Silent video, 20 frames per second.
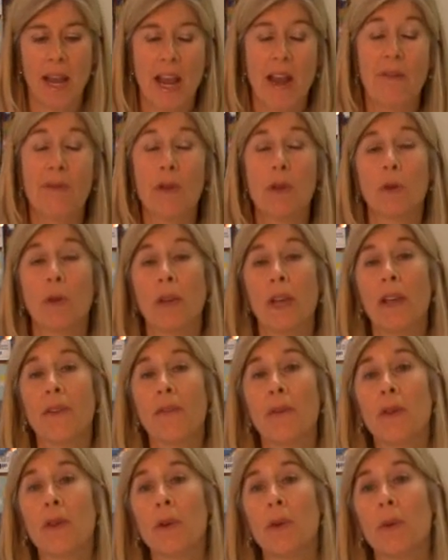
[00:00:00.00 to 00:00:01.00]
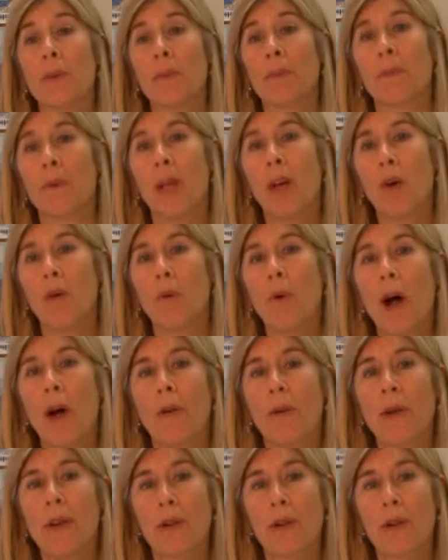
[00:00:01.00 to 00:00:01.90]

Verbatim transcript: If Keep you if you well,